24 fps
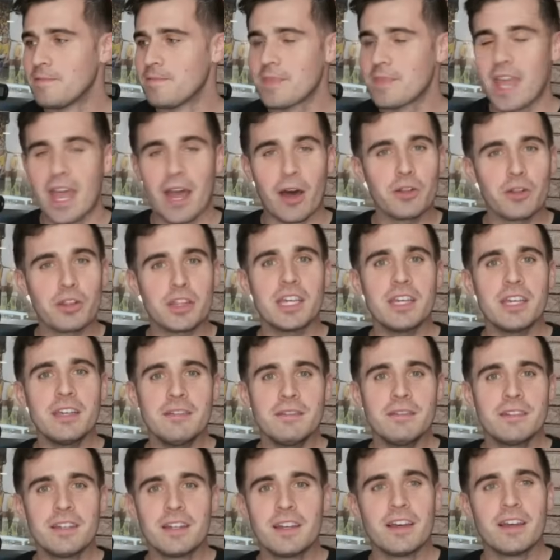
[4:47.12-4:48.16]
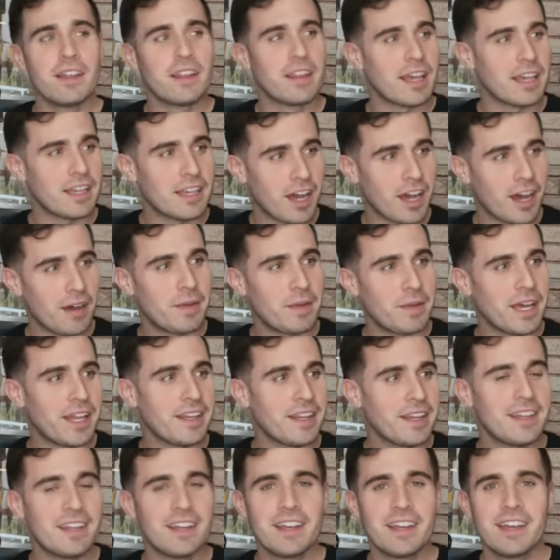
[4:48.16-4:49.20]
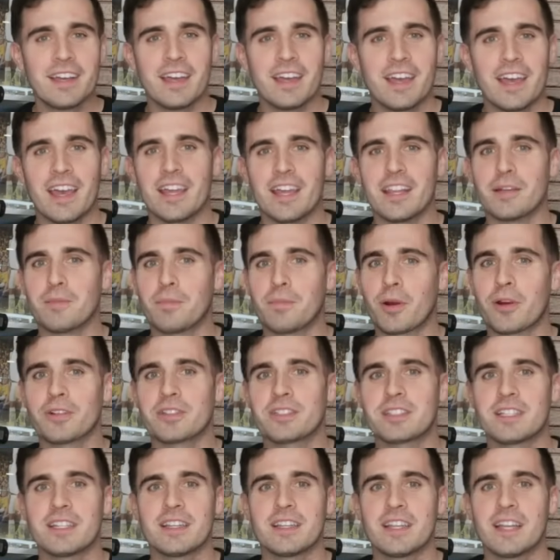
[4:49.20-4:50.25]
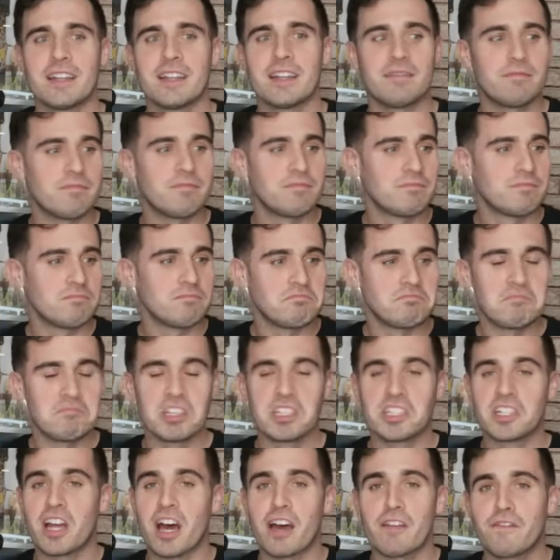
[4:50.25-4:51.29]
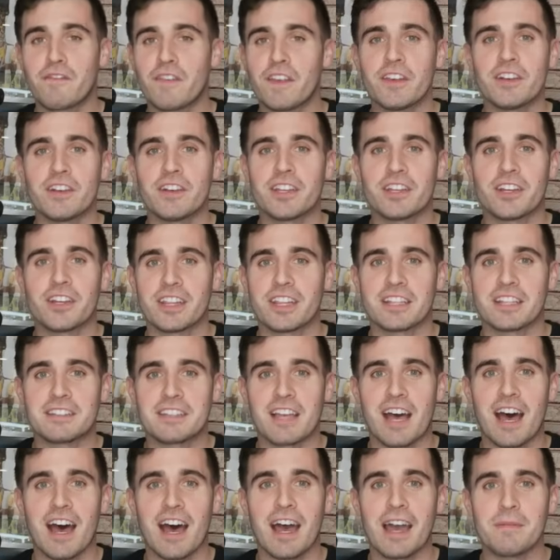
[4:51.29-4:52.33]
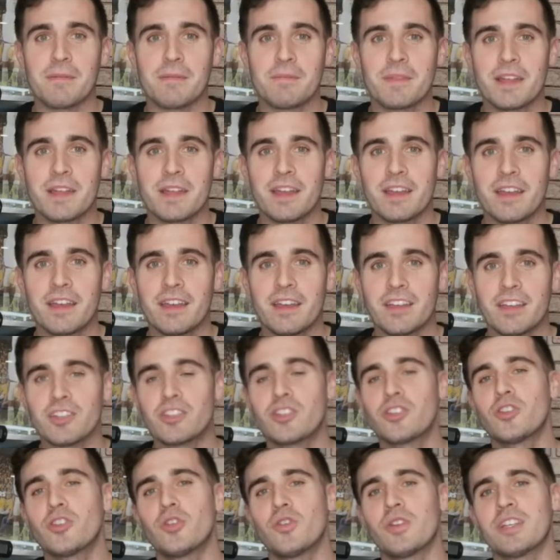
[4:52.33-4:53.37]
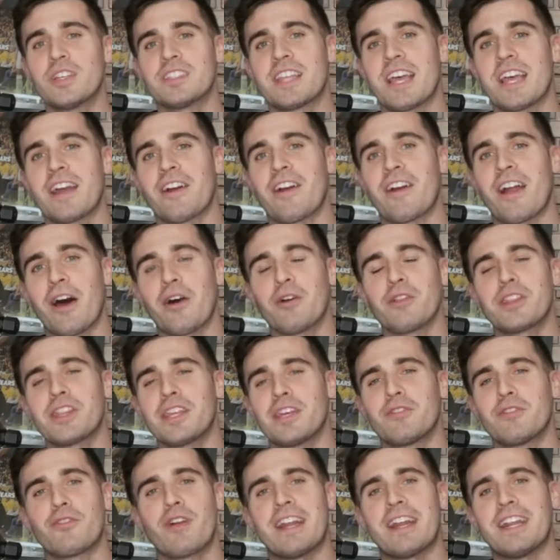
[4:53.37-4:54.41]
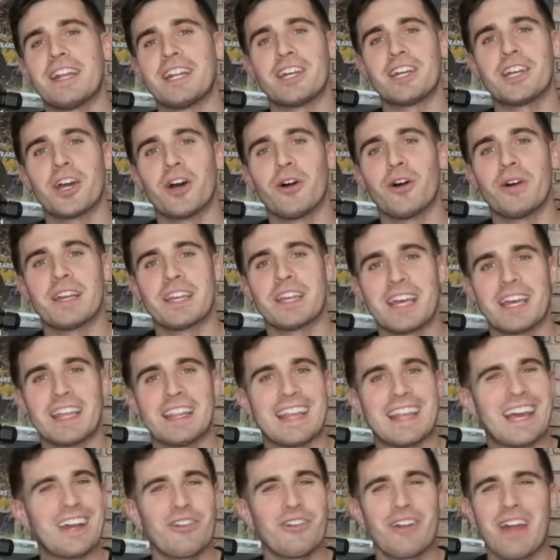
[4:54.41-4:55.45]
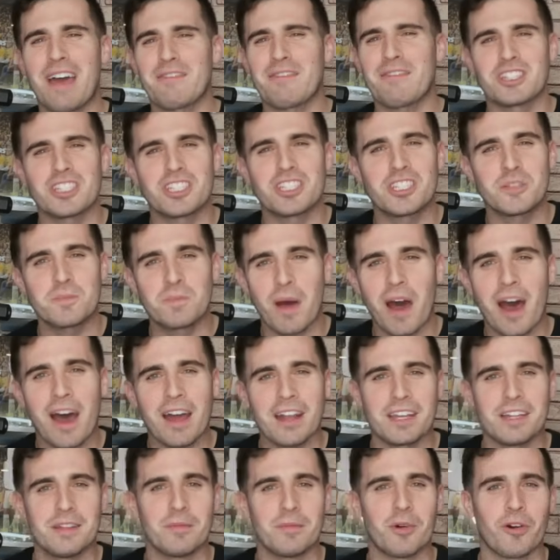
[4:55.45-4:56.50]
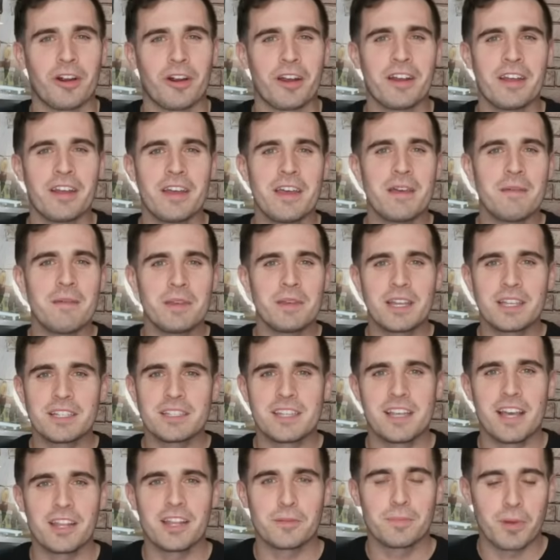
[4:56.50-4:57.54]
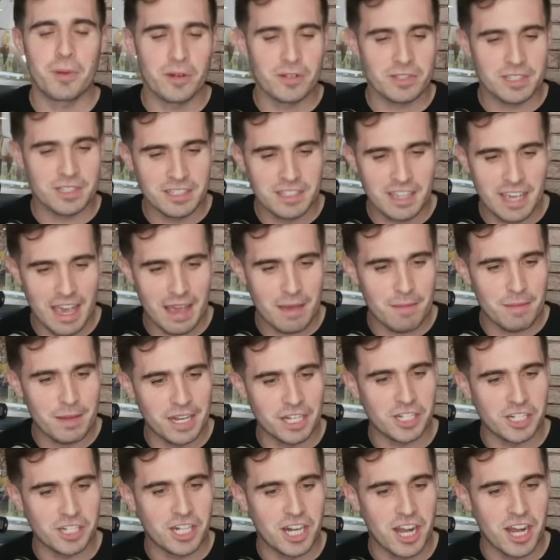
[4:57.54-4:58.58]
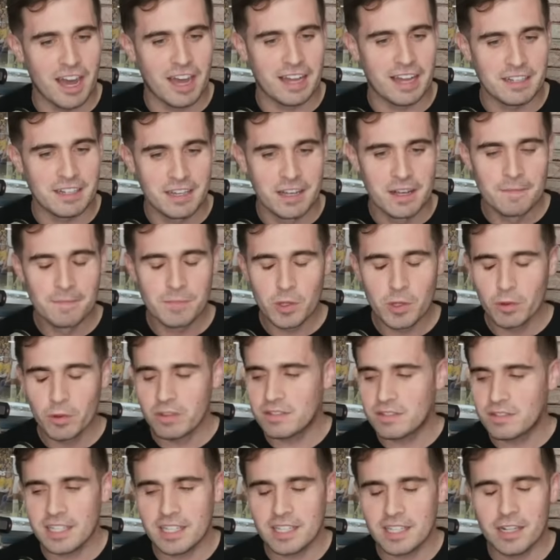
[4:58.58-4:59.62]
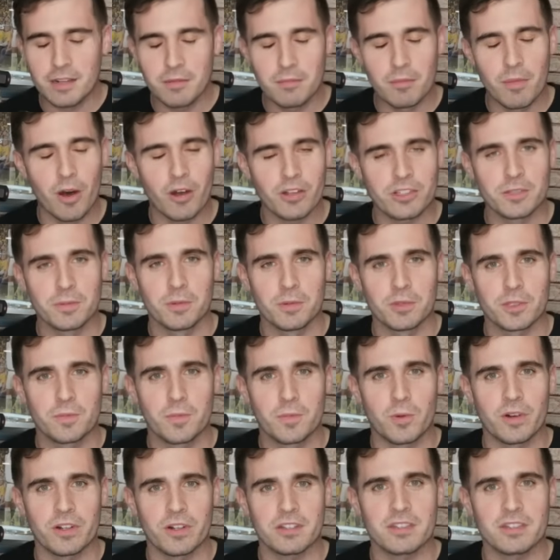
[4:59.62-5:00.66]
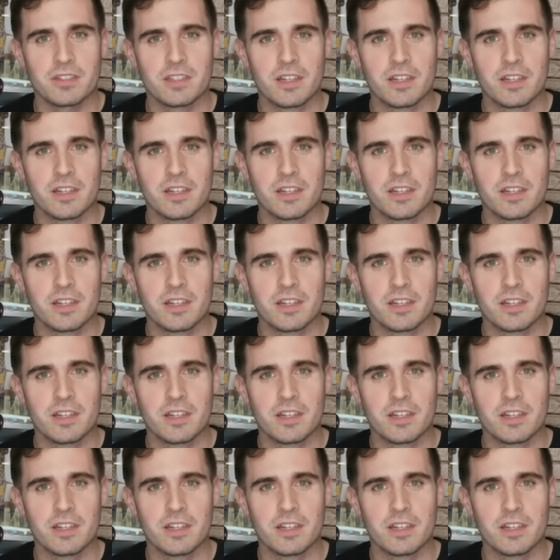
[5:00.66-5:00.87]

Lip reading: healthy. They come in, and the person that is not feeling good at the time, as soon as they are healthy and ready to go again, they don't have a spot anymore because the other person came in and shined. We've seen it in multiple sports.